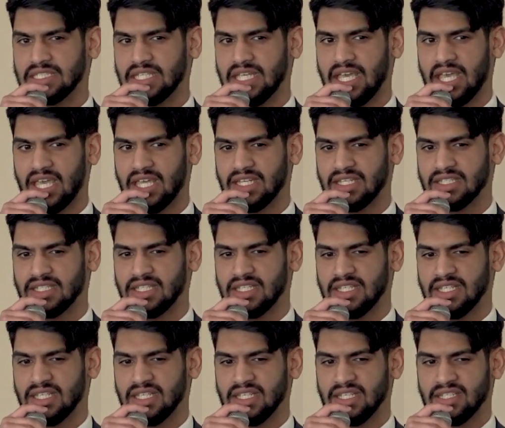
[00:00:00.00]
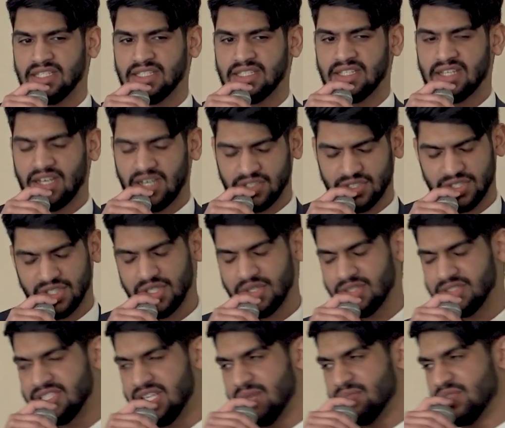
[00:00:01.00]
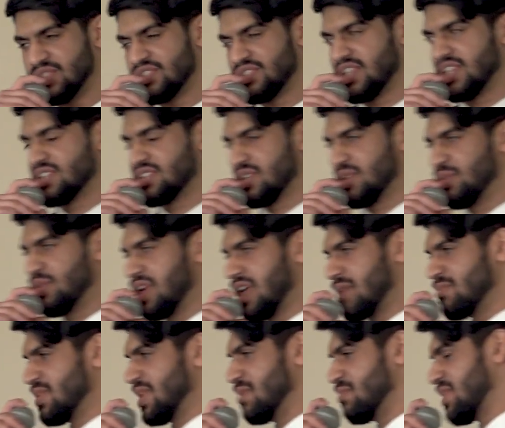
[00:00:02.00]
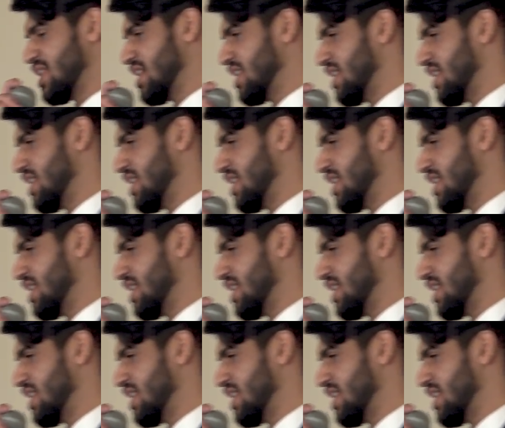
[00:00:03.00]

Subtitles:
And I'll show you a demonstration on what I mean by